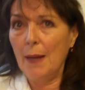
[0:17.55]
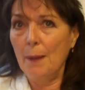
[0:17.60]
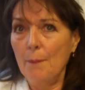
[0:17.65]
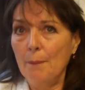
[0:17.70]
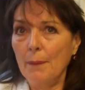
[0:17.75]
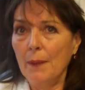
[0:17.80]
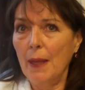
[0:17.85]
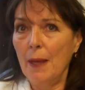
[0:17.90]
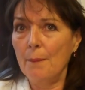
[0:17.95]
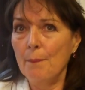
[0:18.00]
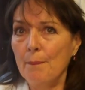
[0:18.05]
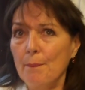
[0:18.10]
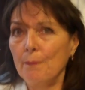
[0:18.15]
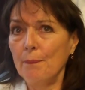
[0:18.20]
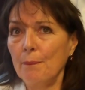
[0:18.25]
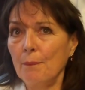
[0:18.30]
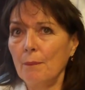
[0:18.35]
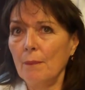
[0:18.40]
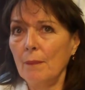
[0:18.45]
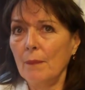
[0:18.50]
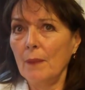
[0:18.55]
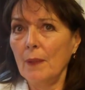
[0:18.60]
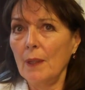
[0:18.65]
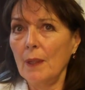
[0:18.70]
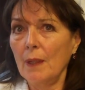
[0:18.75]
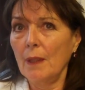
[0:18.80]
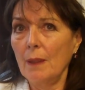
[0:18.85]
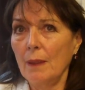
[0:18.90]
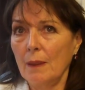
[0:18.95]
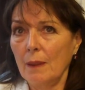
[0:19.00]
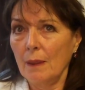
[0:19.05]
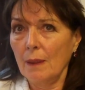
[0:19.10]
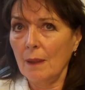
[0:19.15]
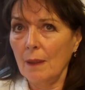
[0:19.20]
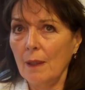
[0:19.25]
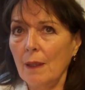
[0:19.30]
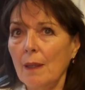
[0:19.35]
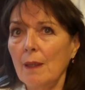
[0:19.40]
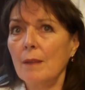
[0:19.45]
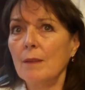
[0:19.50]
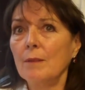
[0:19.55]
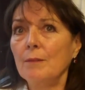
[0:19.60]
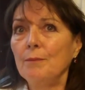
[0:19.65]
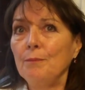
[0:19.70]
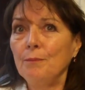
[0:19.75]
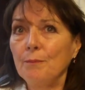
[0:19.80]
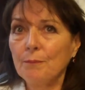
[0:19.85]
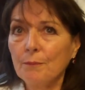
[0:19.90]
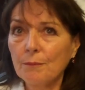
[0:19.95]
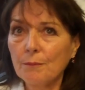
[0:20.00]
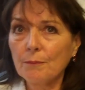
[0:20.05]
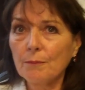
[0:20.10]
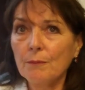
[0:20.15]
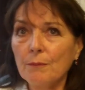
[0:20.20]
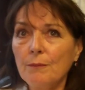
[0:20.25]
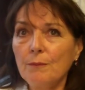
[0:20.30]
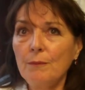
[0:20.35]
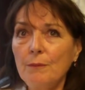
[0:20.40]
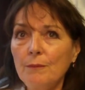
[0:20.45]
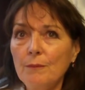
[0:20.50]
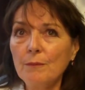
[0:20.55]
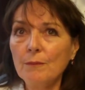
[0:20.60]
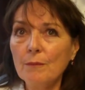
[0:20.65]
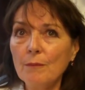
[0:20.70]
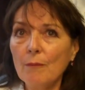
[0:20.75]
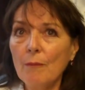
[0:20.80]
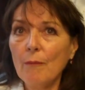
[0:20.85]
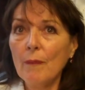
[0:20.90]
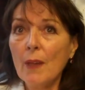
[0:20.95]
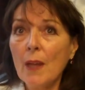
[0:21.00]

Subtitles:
So, how was it actually working on a real person doing that sort of procedure?